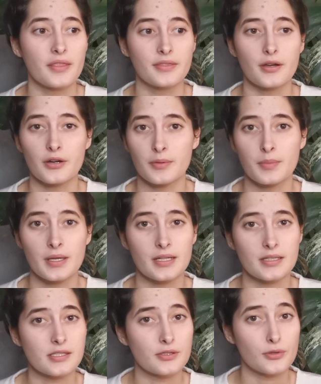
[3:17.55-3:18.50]
30
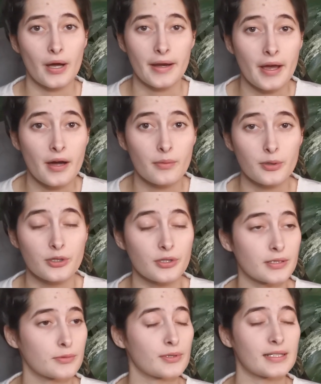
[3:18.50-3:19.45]
minutes to an hour.
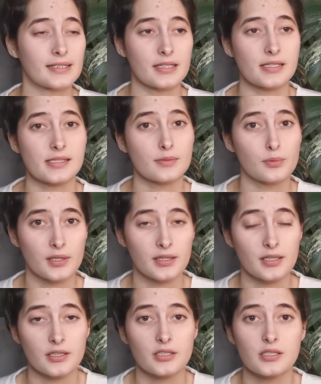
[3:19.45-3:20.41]
It really does
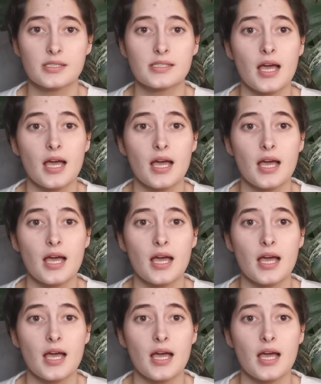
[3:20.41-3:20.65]
wonders.